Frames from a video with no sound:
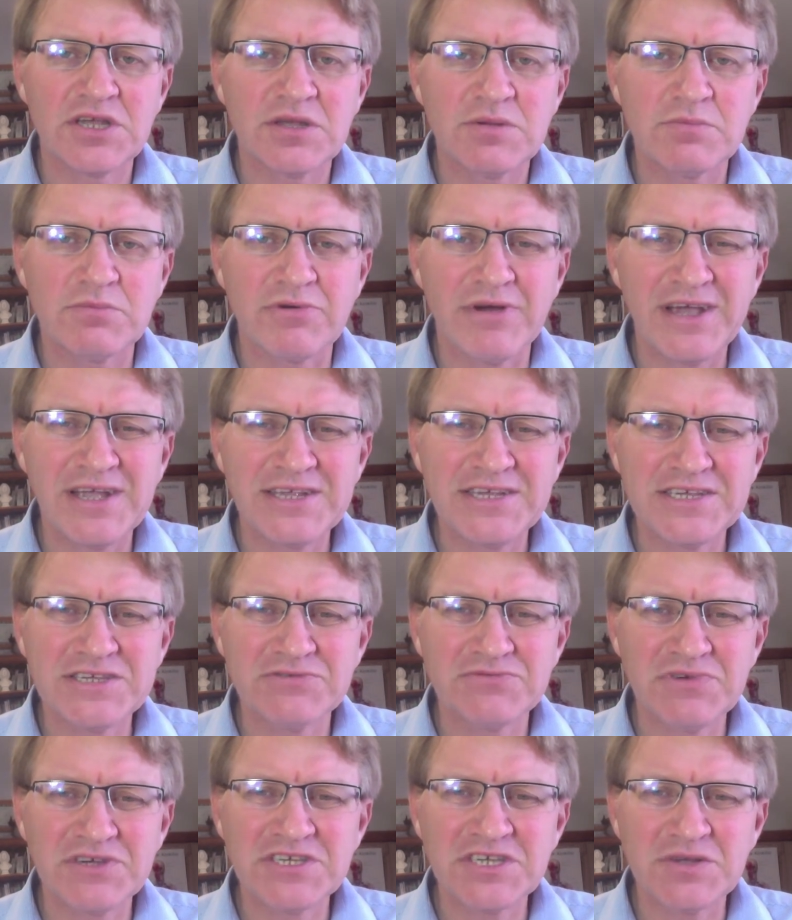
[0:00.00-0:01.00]
Breads,
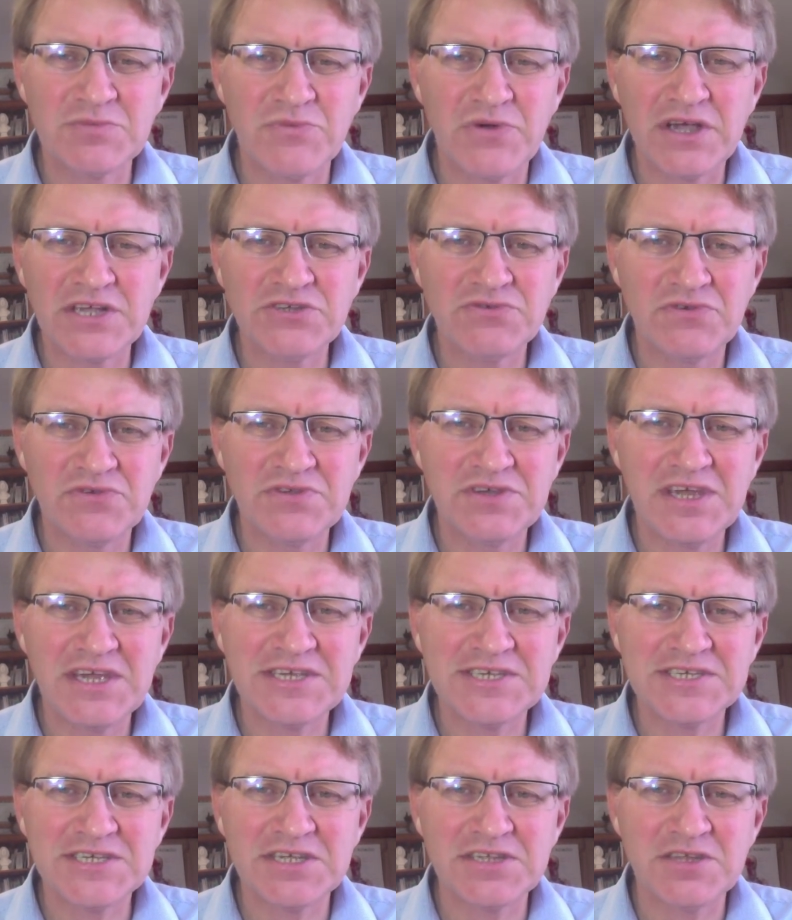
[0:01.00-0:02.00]
risen breads with
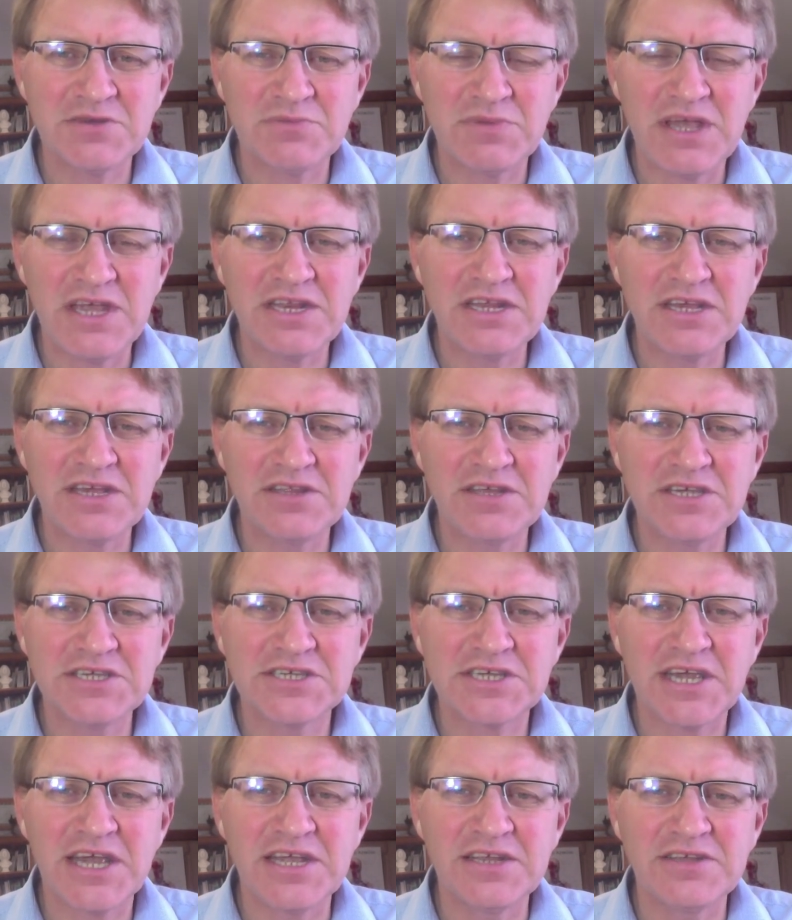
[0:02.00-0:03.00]
yeast in them. Any of these
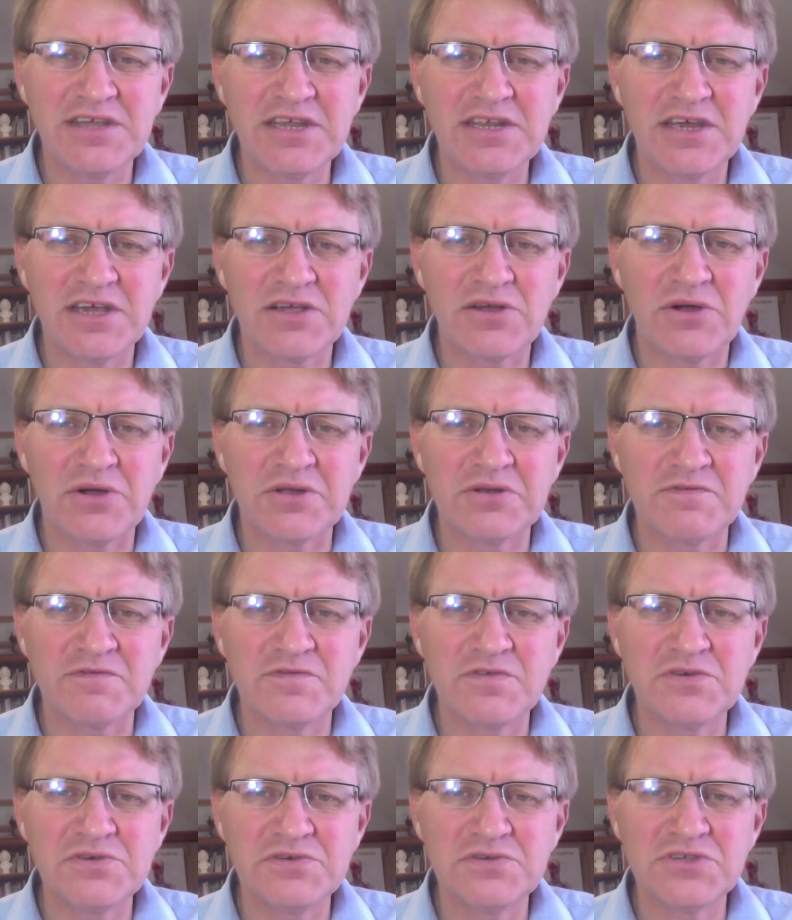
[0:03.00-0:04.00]
candida kind of
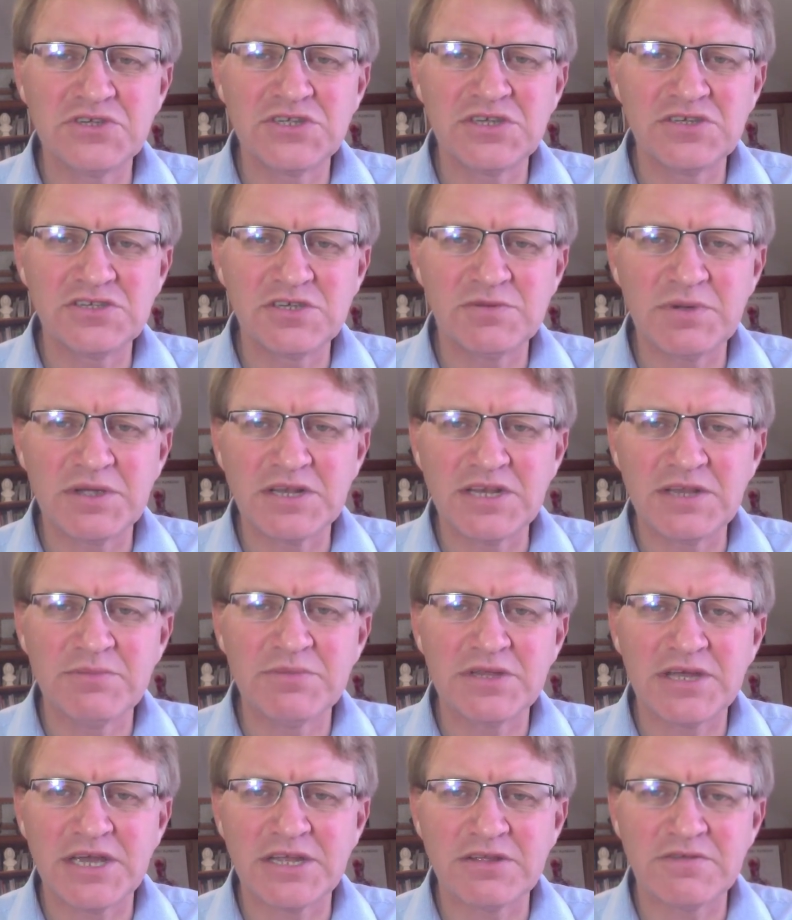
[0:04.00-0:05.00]
foods need to be
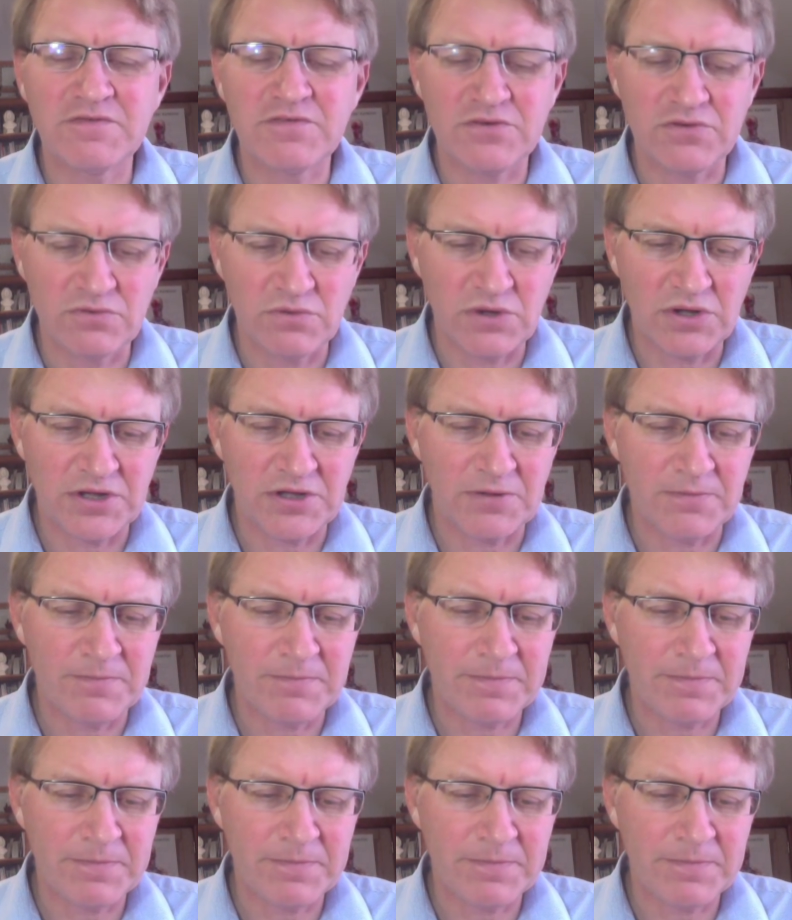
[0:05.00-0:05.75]
eliminated for a while.